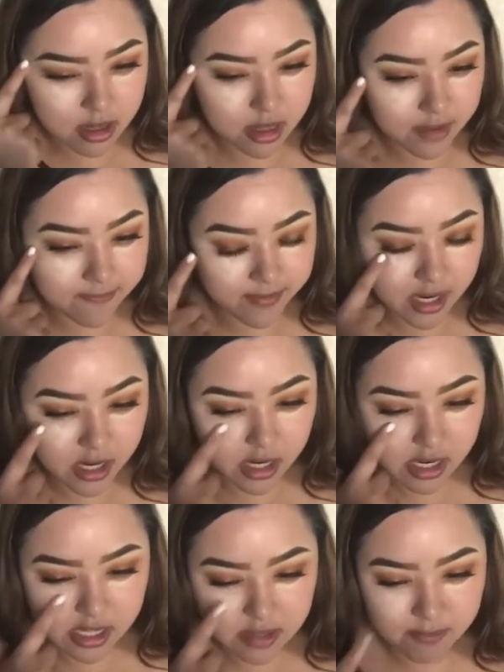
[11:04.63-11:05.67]
the finger
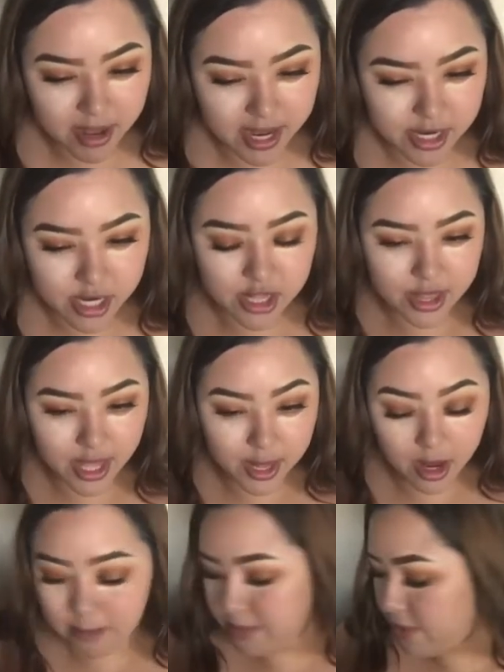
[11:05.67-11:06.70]
is better than
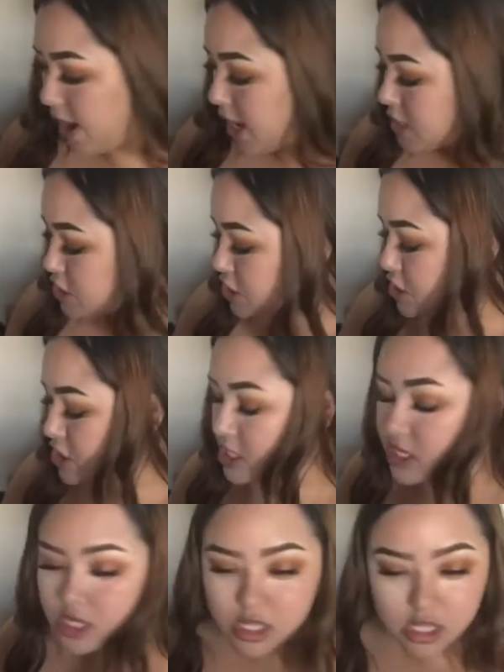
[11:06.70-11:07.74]
a brush.
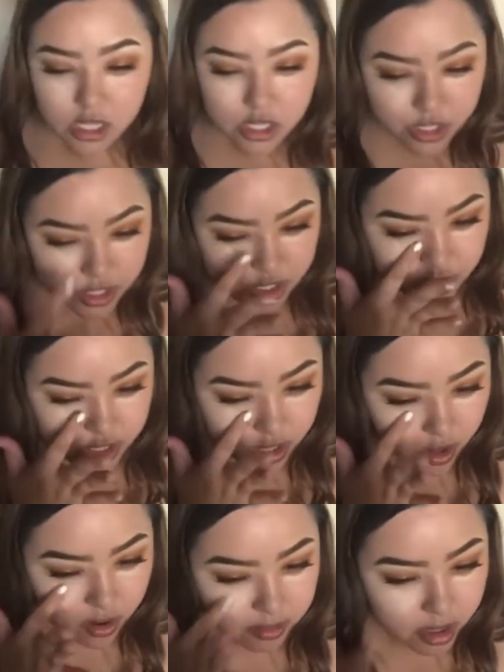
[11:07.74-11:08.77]
So
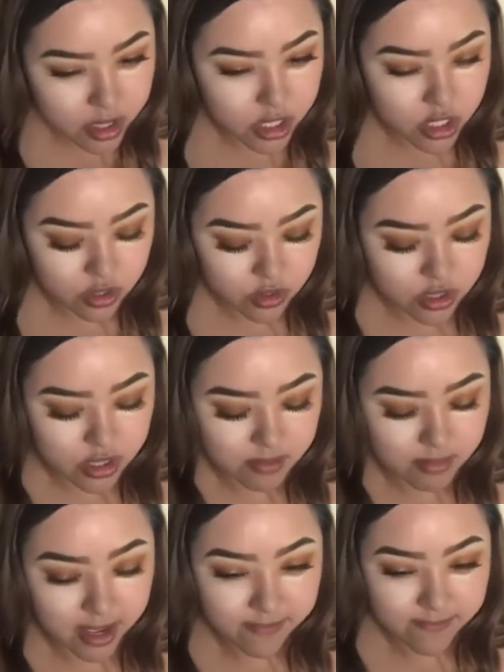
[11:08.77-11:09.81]
I'm gonna use
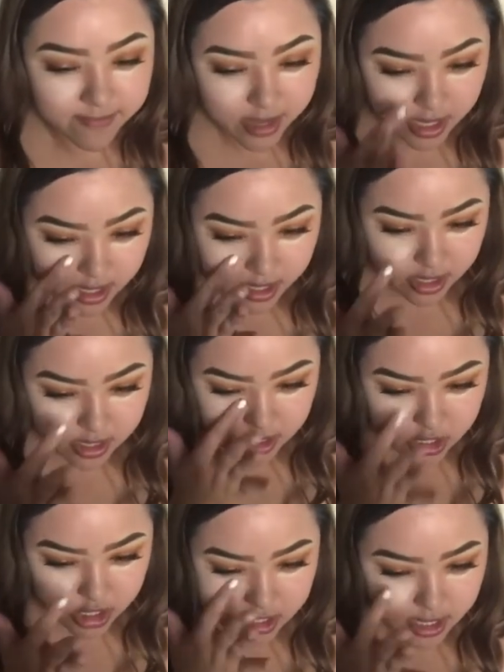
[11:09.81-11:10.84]
my finger to
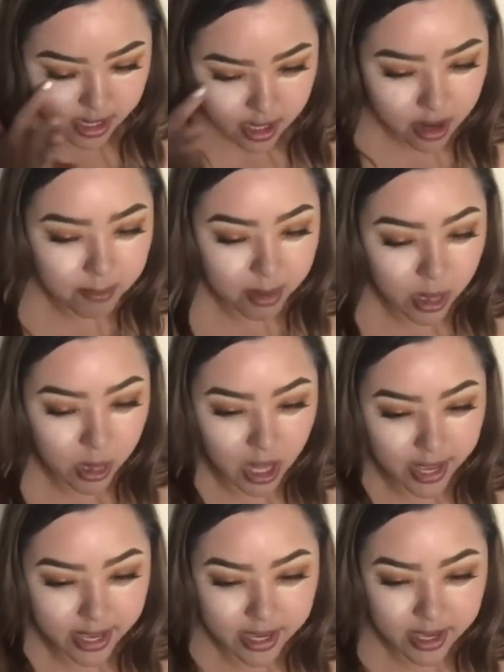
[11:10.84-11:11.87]
just like
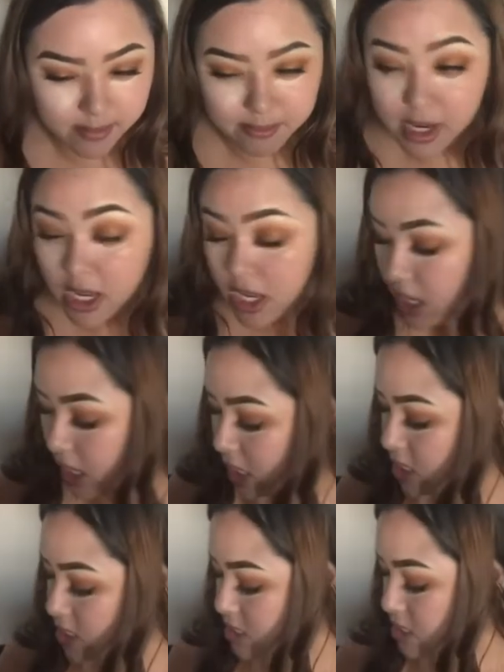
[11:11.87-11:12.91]
apply it, but I
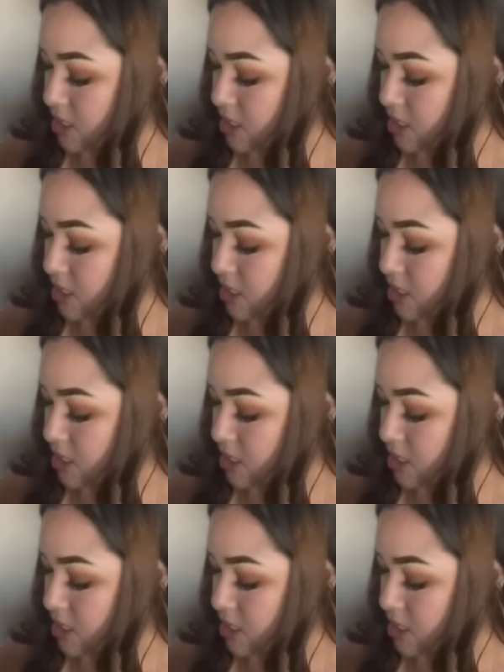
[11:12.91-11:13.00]
hate